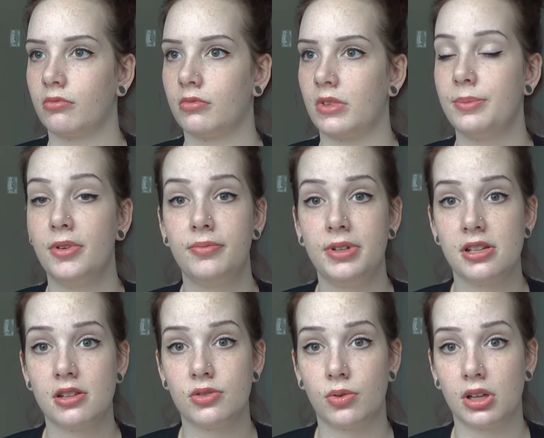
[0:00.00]
They moved me to
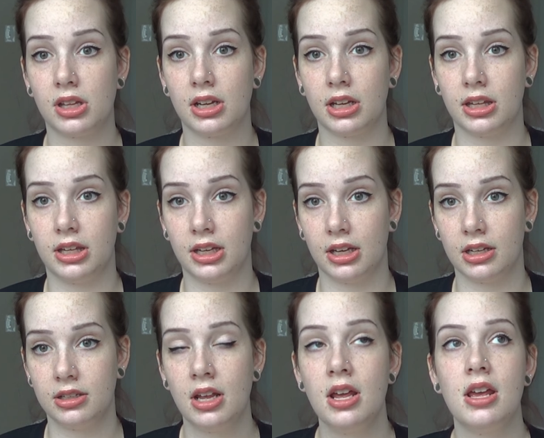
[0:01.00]
the toilet
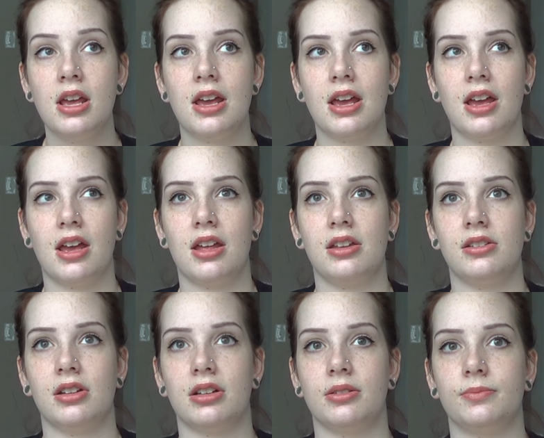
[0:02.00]
again, and
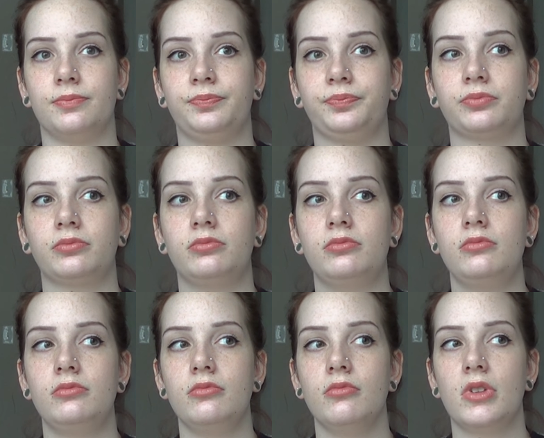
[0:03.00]

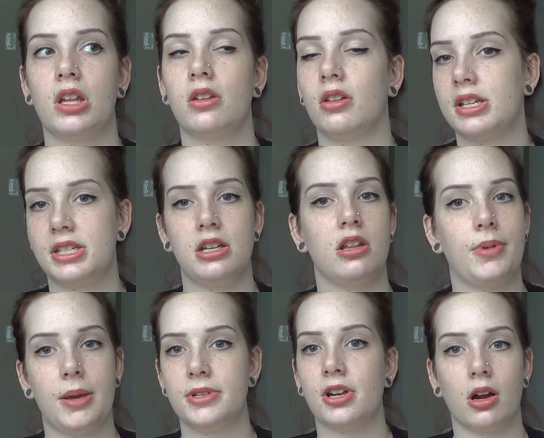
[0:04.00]
they're listening to the
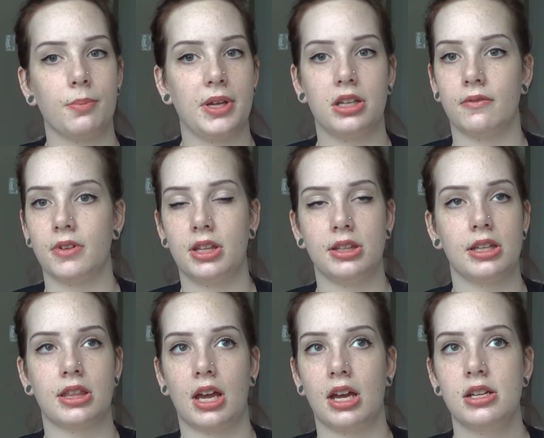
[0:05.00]
baby's heartbeat and everything
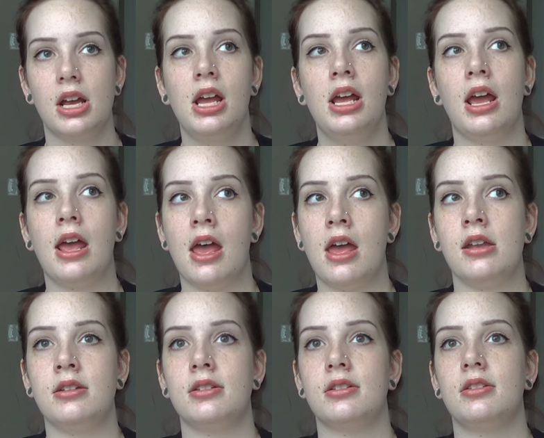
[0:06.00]
like that.
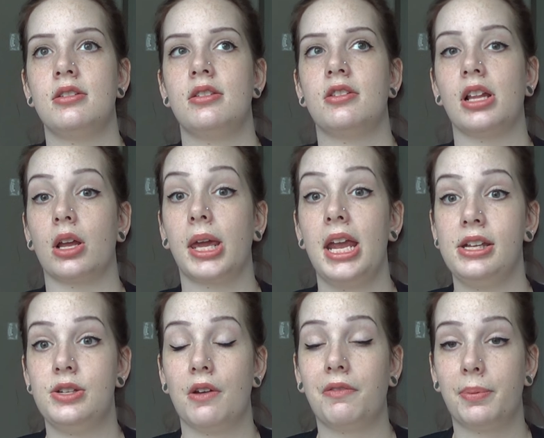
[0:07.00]
And they're like, Kate,
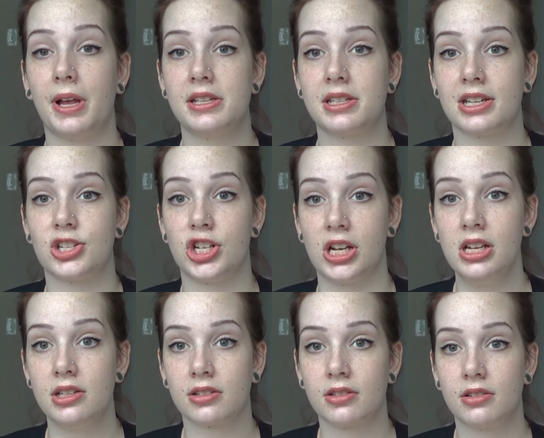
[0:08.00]
do you have a plastic
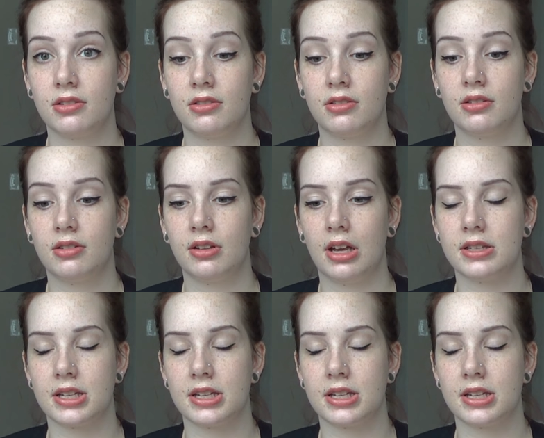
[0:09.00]
sheet? And